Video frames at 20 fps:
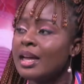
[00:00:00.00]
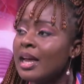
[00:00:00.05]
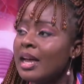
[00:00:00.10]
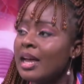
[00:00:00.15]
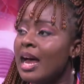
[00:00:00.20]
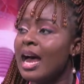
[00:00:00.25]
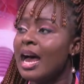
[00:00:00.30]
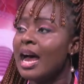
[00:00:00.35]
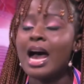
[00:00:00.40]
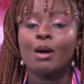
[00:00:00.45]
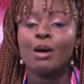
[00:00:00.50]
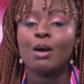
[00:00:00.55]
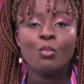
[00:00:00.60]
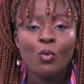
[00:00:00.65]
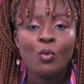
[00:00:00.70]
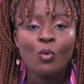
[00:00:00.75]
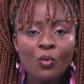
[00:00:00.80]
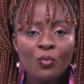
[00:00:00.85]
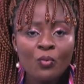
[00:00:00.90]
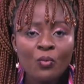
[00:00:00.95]
Amu.
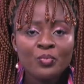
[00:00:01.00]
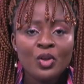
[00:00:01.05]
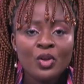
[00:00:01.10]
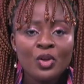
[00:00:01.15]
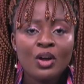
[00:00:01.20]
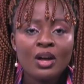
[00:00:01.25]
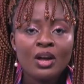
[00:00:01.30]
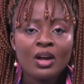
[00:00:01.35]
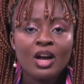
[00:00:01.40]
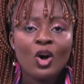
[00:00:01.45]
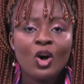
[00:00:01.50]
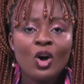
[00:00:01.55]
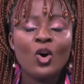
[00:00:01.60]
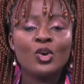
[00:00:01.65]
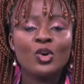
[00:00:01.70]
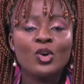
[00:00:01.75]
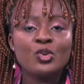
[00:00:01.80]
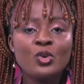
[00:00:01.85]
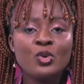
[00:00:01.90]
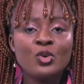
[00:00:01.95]
Or
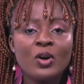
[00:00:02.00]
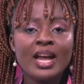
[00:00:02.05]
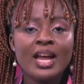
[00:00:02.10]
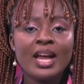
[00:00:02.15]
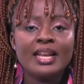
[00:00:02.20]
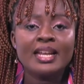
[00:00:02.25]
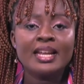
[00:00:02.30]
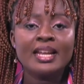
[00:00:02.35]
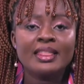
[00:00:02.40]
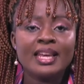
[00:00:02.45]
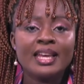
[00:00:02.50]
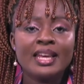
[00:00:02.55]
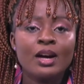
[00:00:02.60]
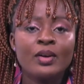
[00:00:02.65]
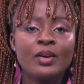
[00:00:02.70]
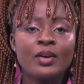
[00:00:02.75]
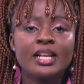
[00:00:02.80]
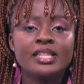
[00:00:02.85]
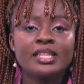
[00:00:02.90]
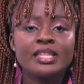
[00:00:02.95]
no another or a
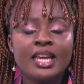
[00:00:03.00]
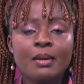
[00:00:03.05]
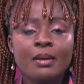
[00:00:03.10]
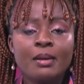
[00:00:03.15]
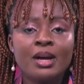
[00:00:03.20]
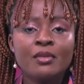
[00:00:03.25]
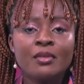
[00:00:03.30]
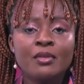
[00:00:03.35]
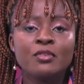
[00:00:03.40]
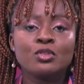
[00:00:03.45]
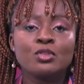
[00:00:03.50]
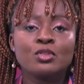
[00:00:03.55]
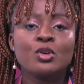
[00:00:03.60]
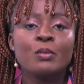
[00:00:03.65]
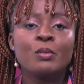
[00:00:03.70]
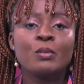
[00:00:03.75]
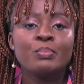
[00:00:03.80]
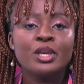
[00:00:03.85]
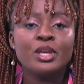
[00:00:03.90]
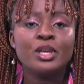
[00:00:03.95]
chairman for
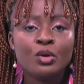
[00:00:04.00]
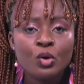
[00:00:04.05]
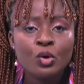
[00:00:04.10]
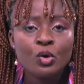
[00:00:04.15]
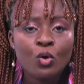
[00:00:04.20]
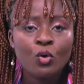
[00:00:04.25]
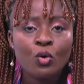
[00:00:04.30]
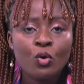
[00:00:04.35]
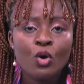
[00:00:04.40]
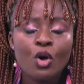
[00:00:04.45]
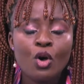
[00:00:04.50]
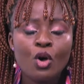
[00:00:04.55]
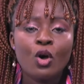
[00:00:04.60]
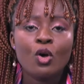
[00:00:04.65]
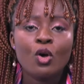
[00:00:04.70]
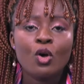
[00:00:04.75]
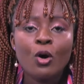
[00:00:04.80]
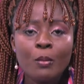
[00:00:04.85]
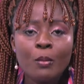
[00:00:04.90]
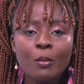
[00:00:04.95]
Tobinko
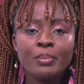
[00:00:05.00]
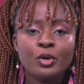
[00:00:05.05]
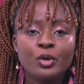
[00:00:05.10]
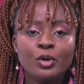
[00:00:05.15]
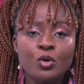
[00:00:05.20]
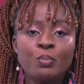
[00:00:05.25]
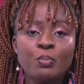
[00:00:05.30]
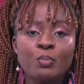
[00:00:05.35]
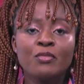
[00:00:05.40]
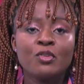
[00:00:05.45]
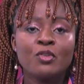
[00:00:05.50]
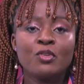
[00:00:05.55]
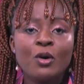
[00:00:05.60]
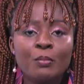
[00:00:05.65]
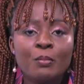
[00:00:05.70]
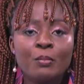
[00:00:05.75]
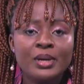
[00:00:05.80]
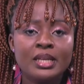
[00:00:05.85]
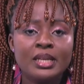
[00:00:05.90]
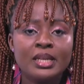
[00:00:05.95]
group of
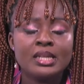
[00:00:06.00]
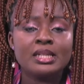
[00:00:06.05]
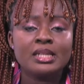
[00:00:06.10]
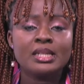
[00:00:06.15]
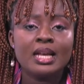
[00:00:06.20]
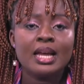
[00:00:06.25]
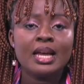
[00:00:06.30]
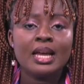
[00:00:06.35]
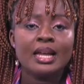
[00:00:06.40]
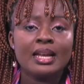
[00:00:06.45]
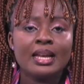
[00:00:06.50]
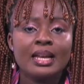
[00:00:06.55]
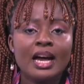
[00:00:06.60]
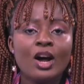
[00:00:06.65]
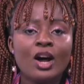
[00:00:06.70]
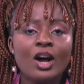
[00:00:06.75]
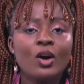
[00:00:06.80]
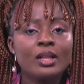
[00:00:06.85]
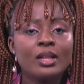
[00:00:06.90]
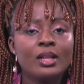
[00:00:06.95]
companies. Now
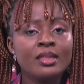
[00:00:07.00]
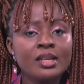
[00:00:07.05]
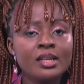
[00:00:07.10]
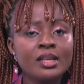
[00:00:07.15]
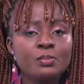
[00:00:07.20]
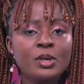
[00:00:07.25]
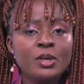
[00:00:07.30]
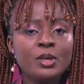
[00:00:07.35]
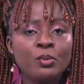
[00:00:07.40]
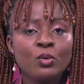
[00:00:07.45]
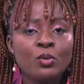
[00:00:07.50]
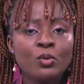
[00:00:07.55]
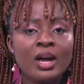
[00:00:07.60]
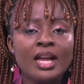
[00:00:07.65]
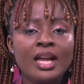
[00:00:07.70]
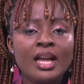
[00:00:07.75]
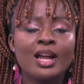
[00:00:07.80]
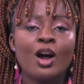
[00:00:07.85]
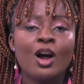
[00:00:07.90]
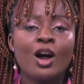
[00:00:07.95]
these people and
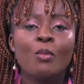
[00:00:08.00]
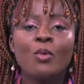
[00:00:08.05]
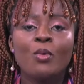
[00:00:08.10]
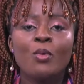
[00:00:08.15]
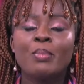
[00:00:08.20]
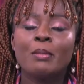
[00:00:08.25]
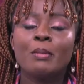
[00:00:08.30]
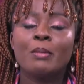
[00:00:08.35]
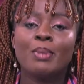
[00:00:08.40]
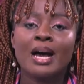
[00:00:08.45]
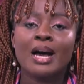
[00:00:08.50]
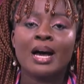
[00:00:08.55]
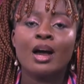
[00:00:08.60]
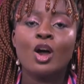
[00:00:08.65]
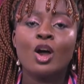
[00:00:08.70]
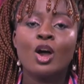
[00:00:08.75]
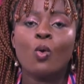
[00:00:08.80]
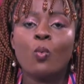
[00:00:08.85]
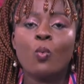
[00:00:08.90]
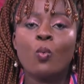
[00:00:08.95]
our Omobeba
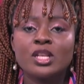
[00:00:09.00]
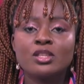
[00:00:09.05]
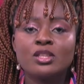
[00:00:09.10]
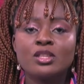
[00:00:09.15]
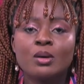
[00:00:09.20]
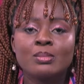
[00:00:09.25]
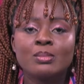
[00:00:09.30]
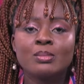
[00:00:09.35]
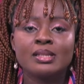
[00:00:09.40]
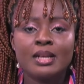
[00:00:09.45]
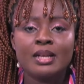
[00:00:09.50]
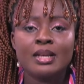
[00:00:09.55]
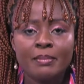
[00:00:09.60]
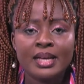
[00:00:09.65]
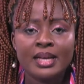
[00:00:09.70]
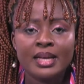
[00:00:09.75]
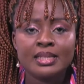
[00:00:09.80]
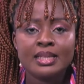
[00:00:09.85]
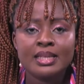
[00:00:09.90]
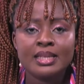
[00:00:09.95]
Wisdom
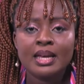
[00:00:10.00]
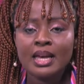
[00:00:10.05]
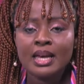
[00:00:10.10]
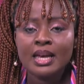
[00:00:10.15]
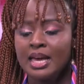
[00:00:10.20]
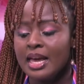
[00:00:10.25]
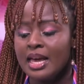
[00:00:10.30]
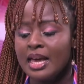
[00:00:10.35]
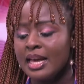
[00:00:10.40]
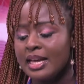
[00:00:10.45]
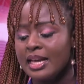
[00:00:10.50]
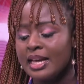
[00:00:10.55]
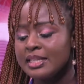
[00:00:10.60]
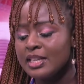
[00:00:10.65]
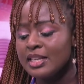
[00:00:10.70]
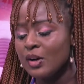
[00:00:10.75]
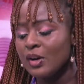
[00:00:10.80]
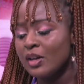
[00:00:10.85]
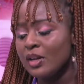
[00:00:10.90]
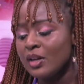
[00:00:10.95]
Summit. Ain't he
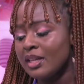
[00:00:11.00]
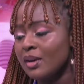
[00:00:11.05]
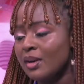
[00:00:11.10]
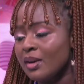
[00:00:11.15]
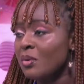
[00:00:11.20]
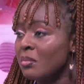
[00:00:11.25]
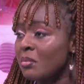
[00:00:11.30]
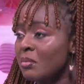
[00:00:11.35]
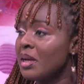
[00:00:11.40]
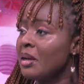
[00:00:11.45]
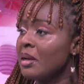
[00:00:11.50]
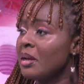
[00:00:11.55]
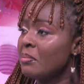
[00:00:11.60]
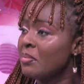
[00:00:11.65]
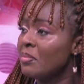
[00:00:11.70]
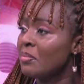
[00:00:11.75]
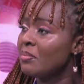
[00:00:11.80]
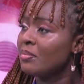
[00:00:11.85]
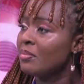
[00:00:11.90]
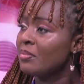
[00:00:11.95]
on the
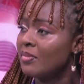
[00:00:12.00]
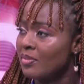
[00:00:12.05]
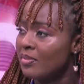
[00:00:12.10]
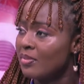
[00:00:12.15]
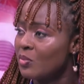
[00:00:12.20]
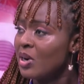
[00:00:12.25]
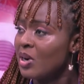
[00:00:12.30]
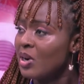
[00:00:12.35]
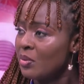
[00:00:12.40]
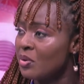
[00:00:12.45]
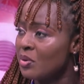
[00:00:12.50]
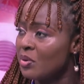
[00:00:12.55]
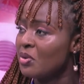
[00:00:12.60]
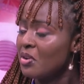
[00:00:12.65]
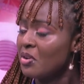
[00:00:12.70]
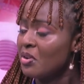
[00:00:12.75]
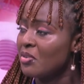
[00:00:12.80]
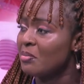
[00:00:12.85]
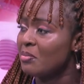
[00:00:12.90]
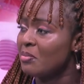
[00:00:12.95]
why we hung
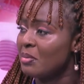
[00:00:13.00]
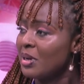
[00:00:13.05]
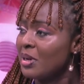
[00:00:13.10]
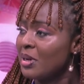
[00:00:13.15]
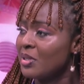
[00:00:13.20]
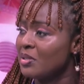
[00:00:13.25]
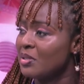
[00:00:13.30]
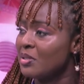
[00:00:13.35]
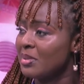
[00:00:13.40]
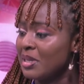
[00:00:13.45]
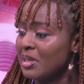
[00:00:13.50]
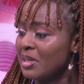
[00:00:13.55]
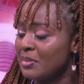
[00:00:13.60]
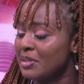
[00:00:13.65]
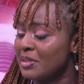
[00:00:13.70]
from Beba Wisdom Summit?